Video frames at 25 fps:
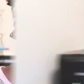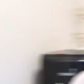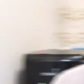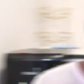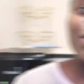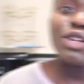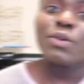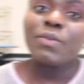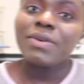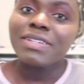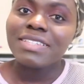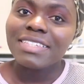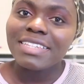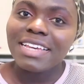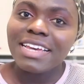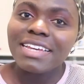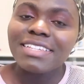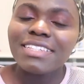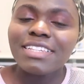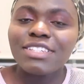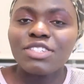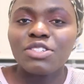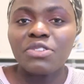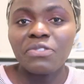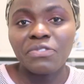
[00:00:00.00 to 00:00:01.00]
So number
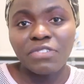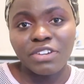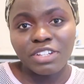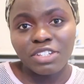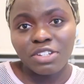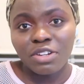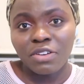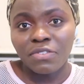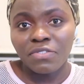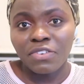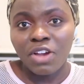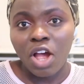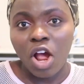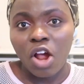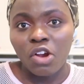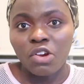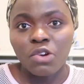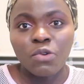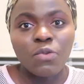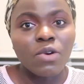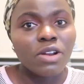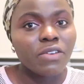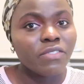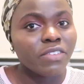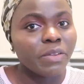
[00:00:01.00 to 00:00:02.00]
six is University of
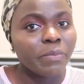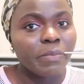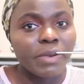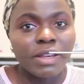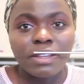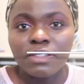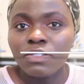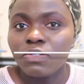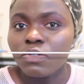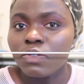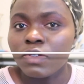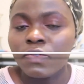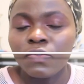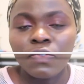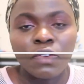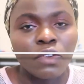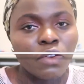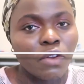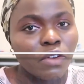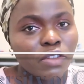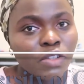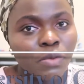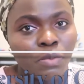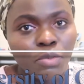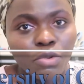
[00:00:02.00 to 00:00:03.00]
Calgary, one of the best schools for
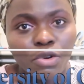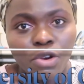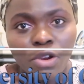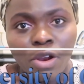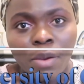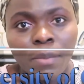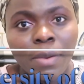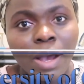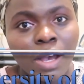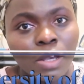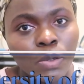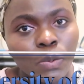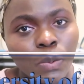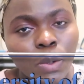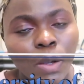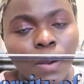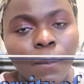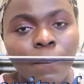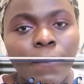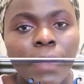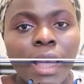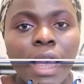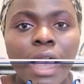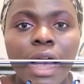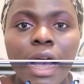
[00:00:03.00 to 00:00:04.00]
nursing program as
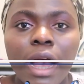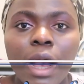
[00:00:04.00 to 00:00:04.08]
well.